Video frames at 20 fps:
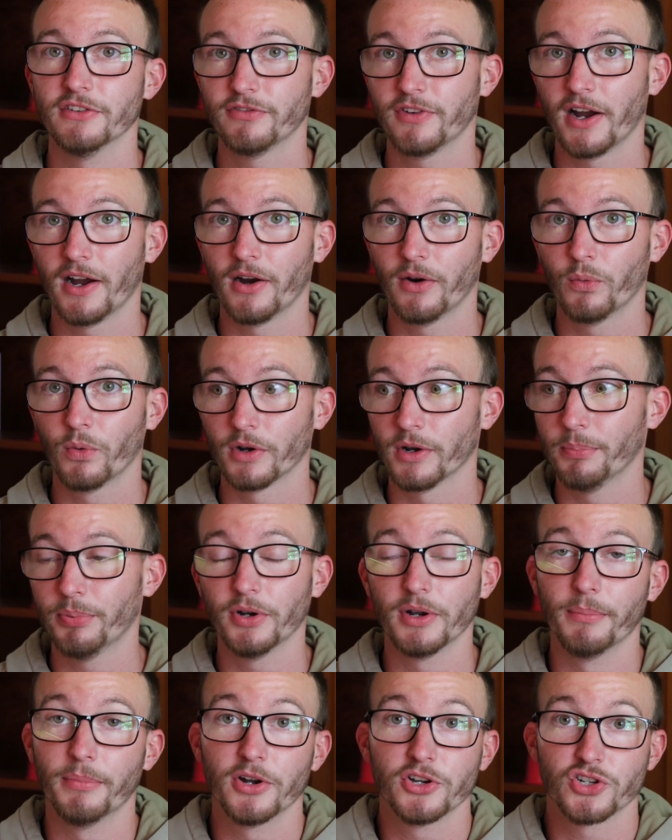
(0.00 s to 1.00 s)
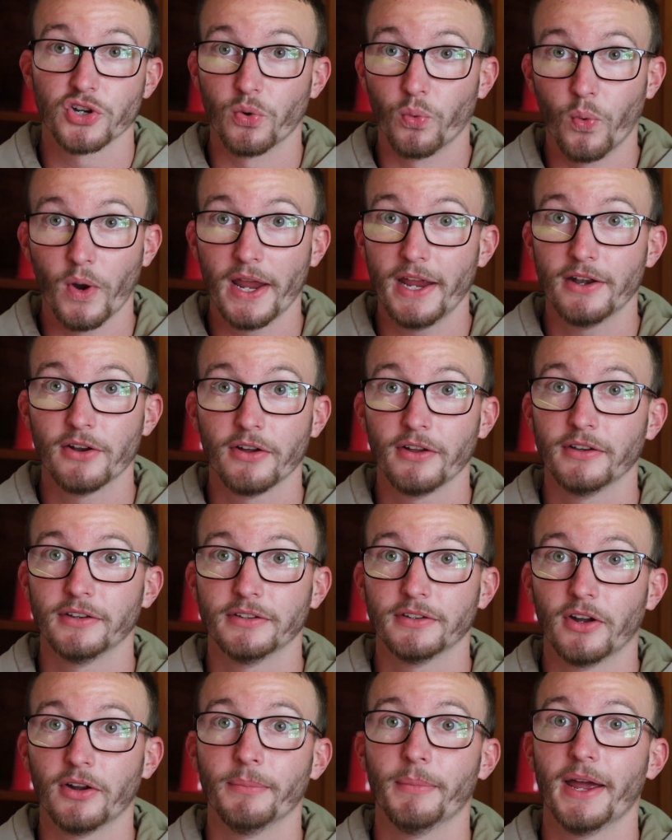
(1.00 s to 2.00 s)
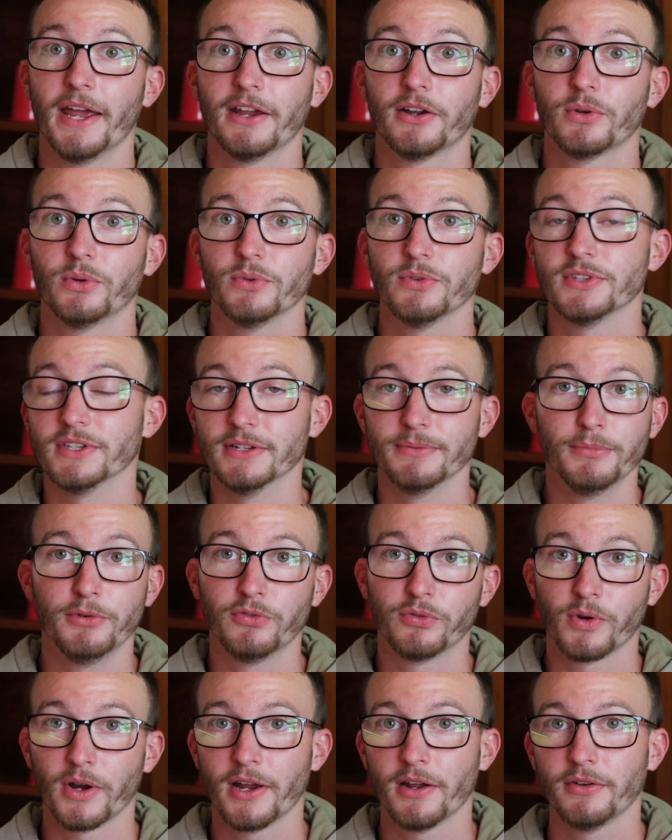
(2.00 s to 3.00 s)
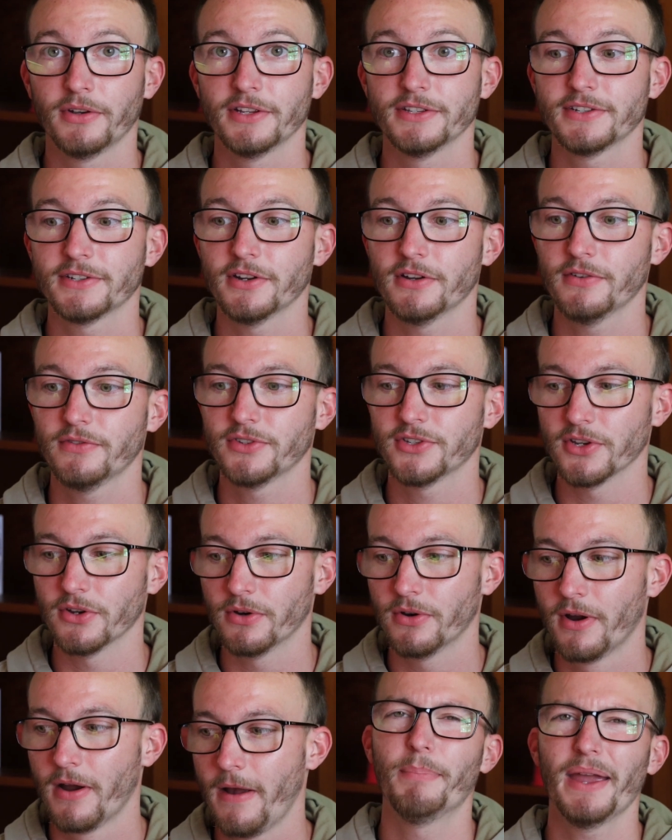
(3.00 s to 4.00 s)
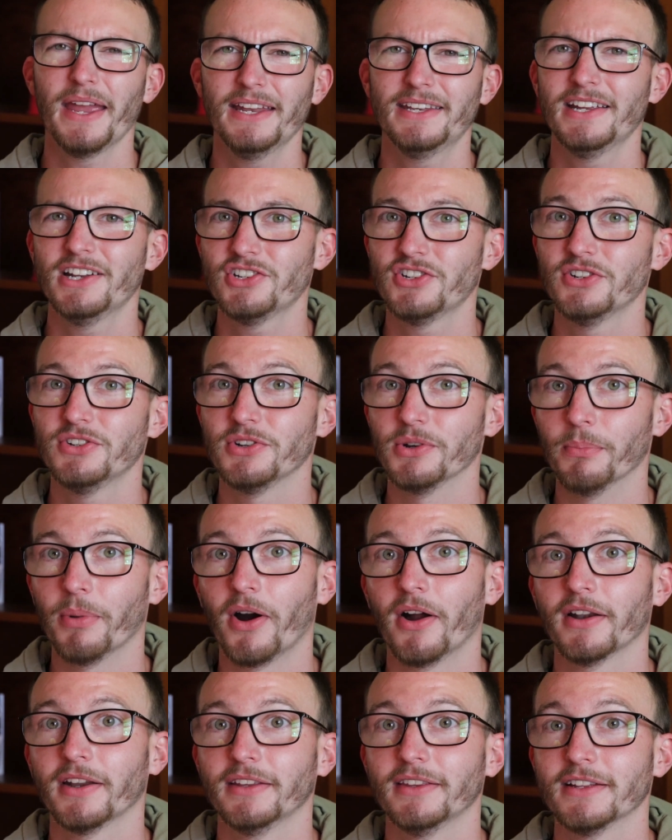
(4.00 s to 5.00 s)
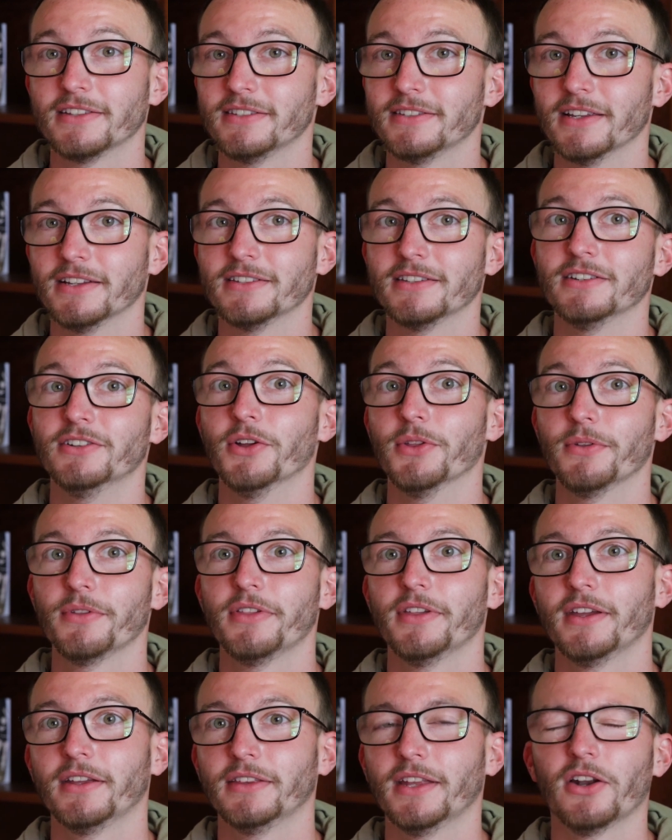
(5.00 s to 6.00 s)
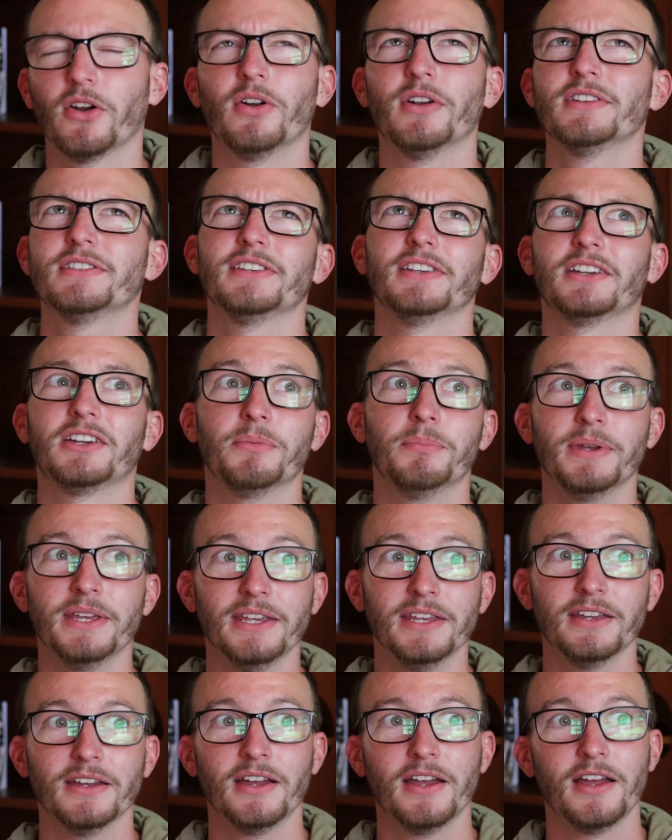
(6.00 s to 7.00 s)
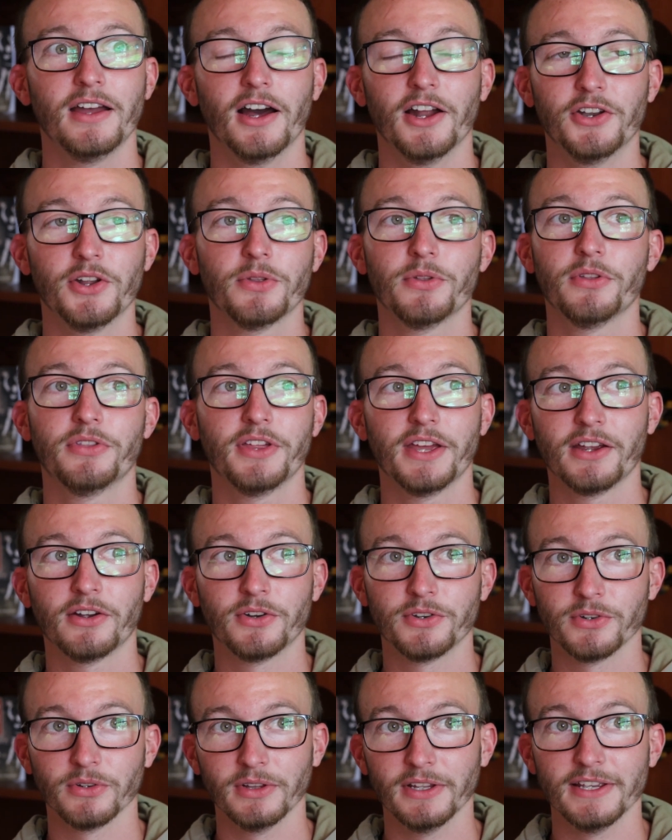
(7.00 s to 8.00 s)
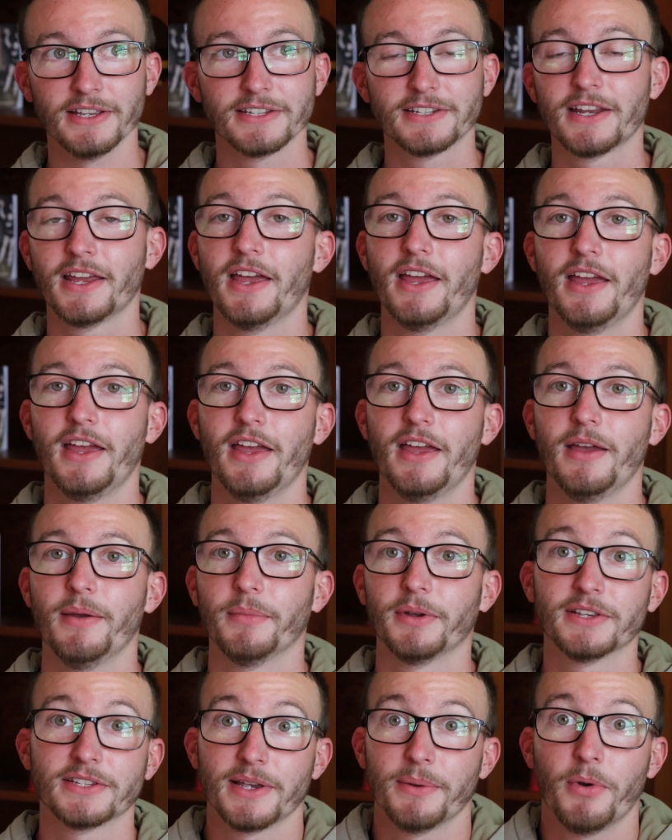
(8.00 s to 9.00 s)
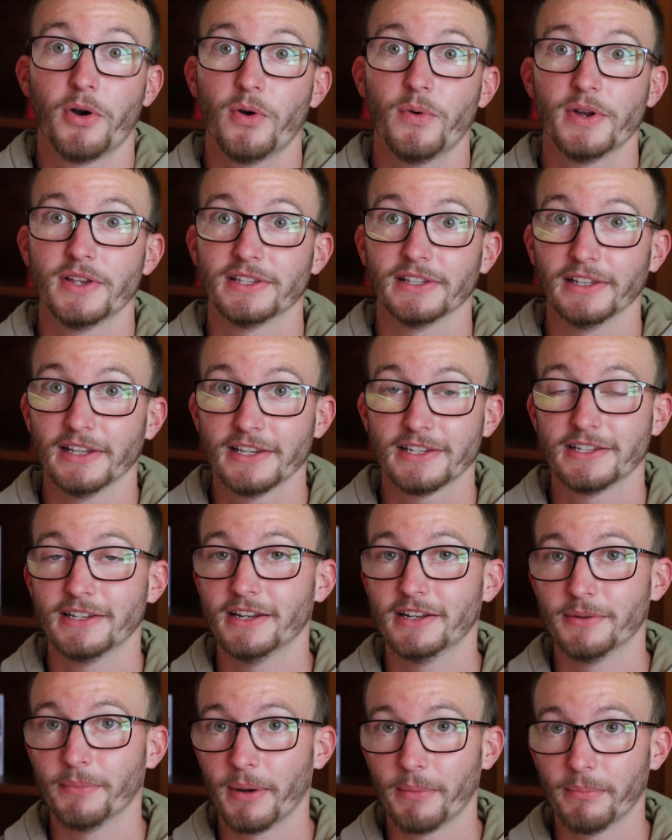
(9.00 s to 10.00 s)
if I were to put a bunch of weight on my ankles and move around and stuff. So pay attention to your body. That's another thing. That honestly could be another thing on your list, because I'm always listening to